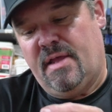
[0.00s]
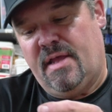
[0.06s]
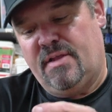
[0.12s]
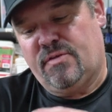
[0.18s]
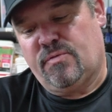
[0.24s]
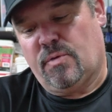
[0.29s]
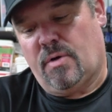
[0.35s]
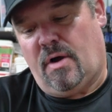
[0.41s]

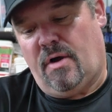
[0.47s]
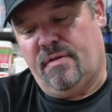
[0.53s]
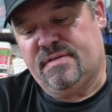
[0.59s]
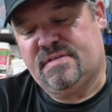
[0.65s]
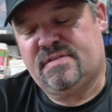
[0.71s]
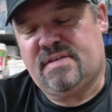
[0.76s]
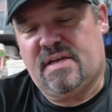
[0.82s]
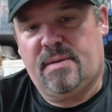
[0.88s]
It's where all
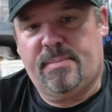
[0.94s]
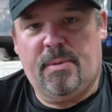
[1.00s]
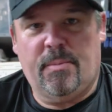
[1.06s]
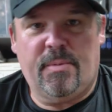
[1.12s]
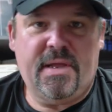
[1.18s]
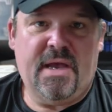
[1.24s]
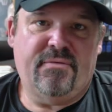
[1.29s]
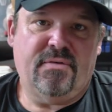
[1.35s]
the
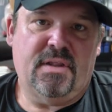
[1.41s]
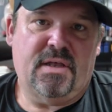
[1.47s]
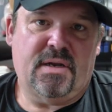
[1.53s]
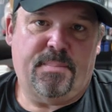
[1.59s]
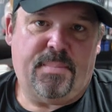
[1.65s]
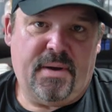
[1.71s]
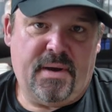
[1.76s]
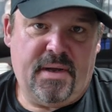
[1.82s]
sediment, we have a
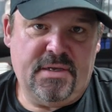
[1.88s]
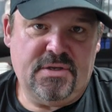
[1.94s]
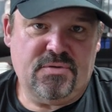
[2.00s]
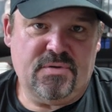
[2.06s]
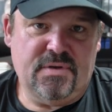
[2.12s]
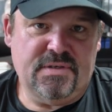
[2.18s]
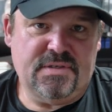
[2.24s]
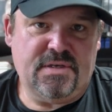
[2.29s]
lot of pine
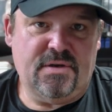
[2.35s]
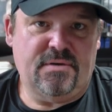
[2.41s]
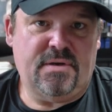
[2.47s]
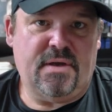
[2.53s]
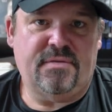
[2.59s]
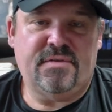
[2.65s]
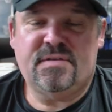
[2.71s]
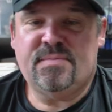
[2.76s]
trees here.
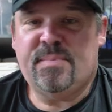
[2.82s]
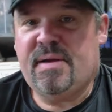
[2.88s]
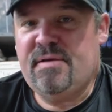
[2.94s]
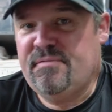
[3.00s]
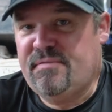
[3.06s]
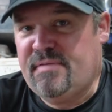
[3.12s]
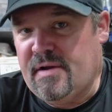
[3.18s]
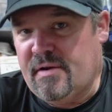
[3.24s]
Now this
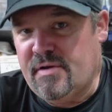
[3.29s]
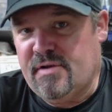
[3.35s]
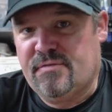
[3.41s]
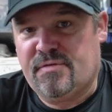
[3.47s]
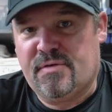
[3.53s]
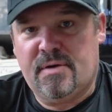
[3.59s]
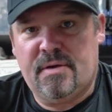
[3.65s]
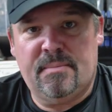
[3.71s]
might vary
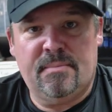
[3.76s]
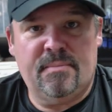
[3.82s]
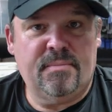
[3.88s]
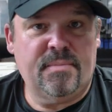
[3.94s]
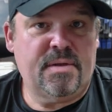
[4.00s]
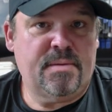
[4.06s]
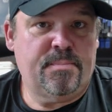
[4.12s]
from